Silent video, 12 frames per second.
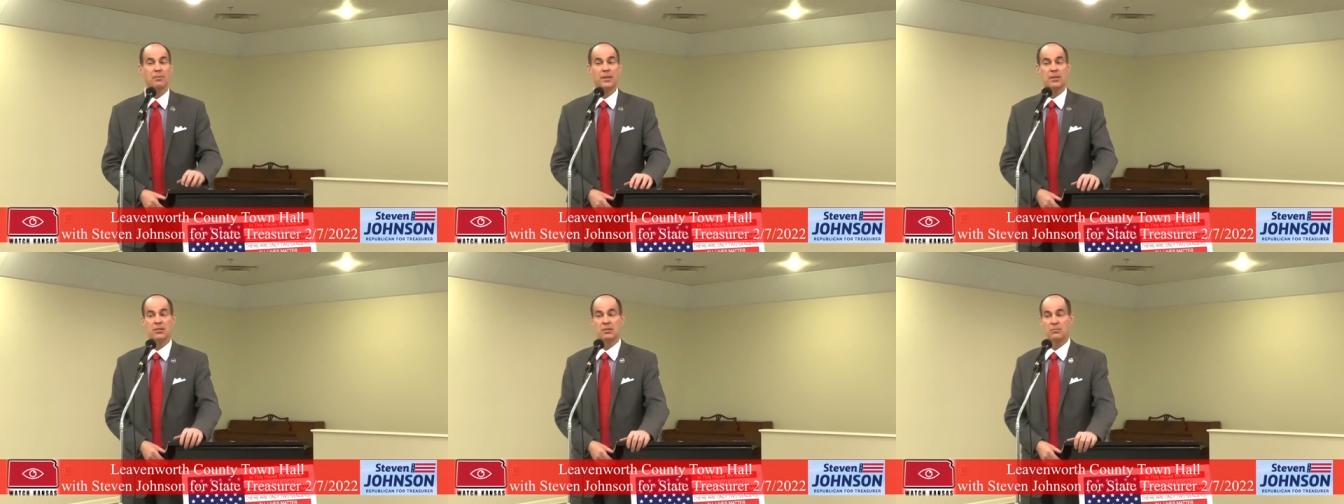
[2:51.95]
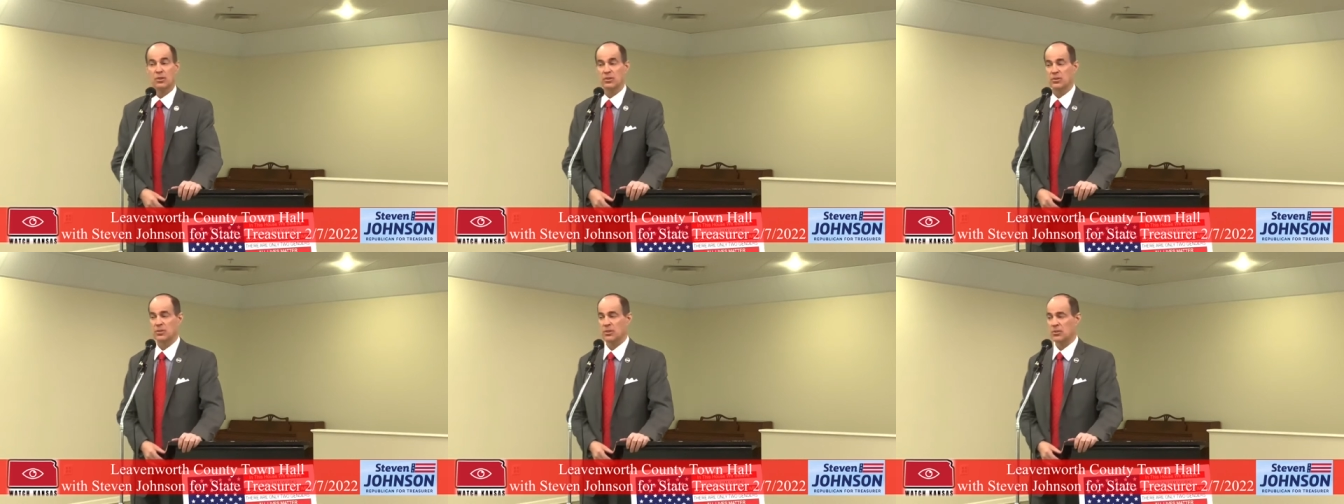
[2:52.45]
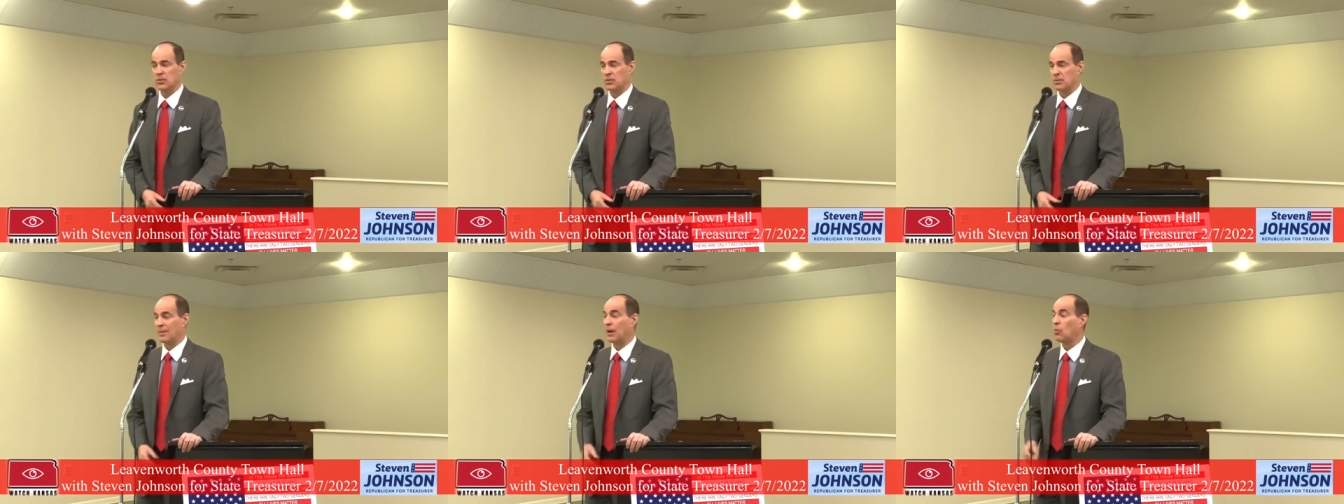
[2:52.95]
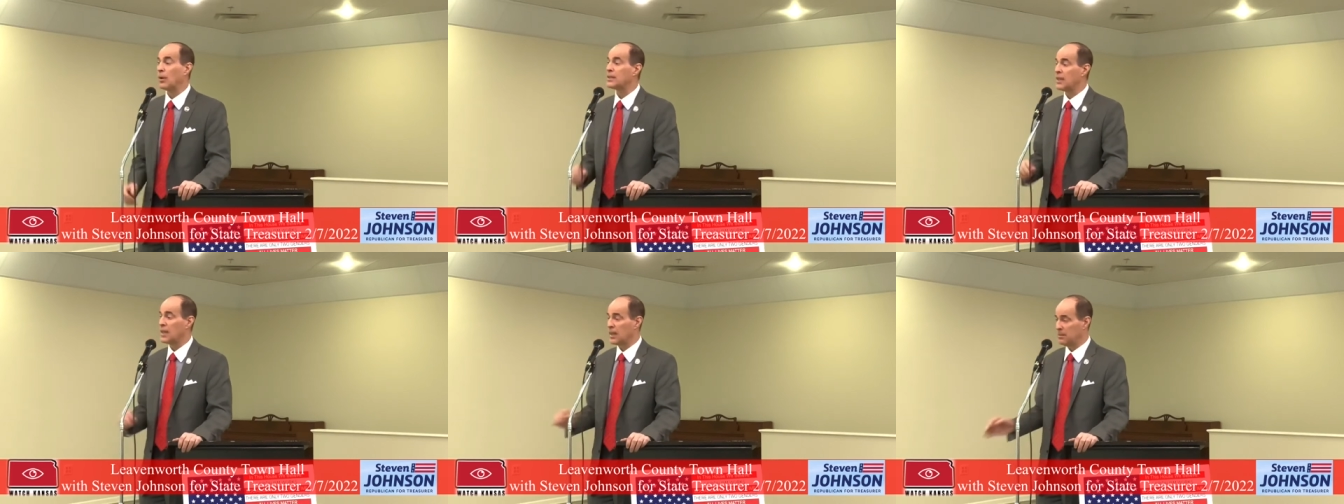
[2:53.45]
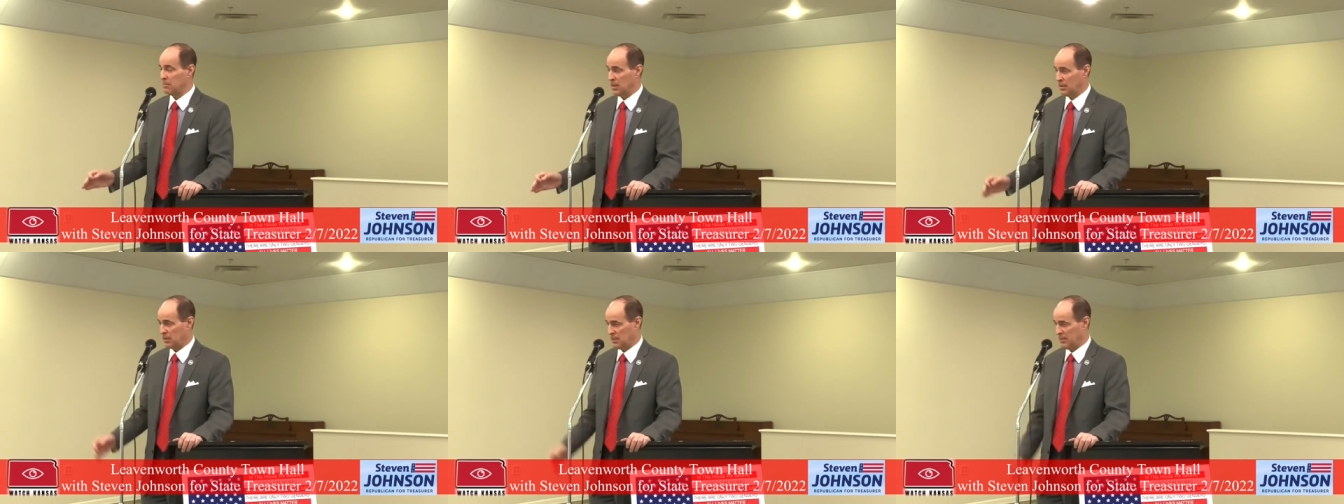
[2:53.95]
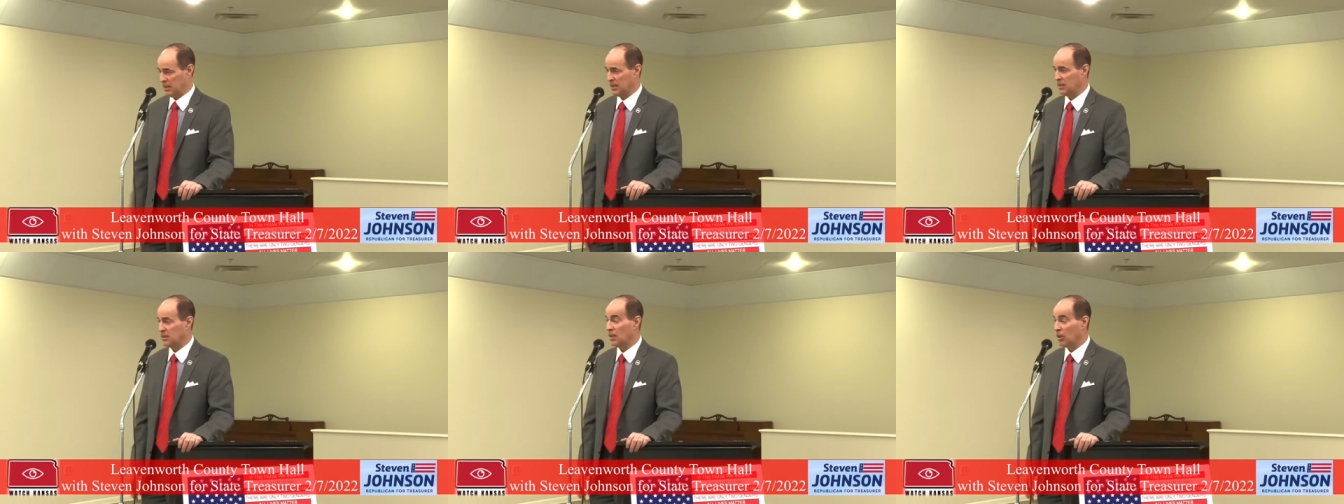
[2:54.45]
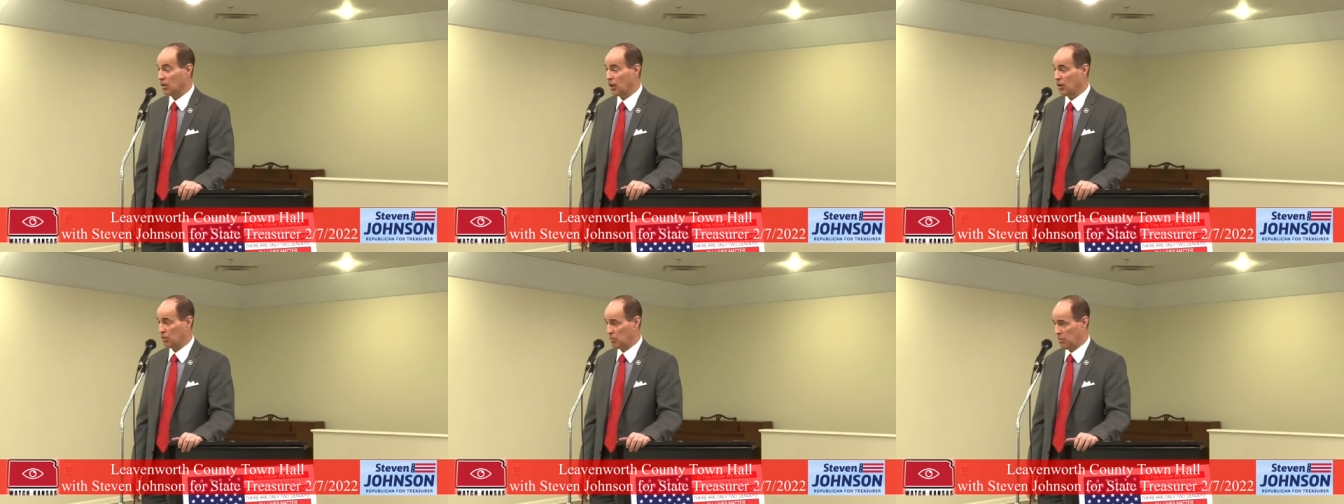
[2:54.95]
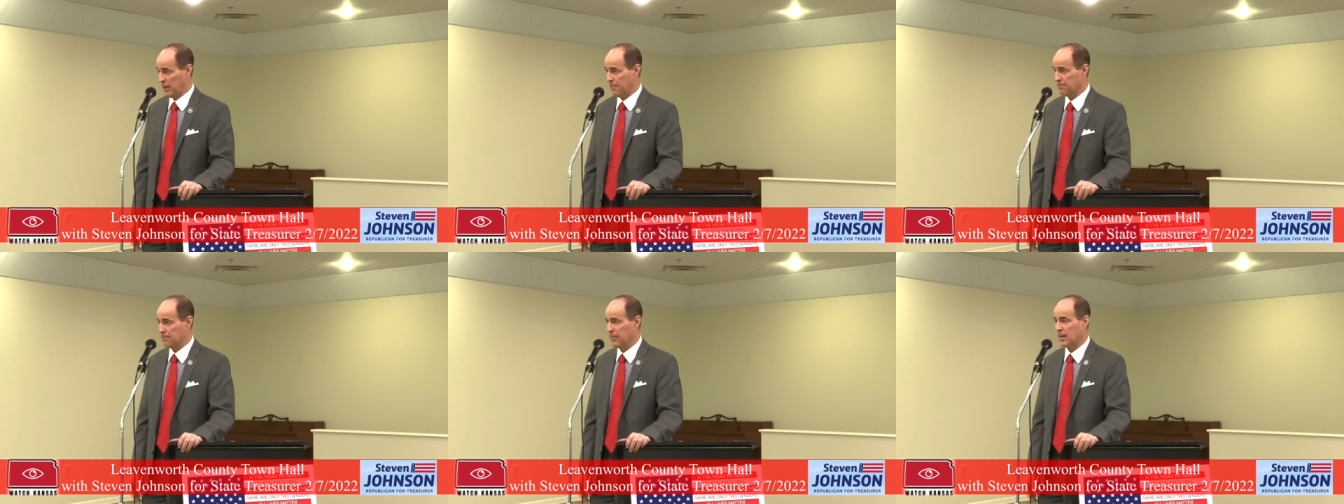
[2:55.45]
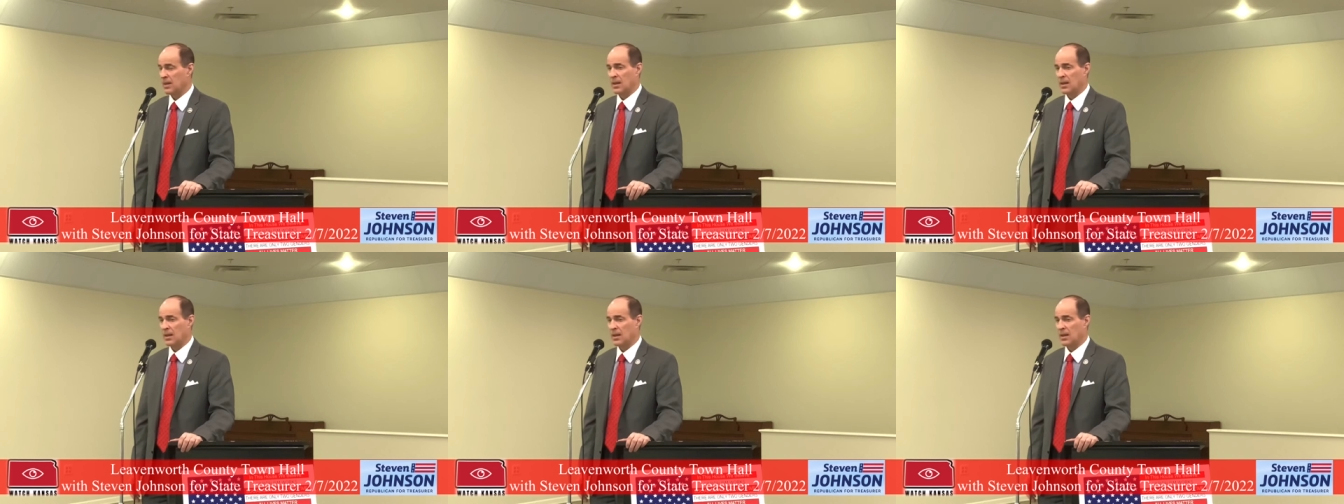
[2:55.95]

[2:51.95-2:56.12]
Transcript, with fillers: to make some good decisions about what can be eliminated along the way.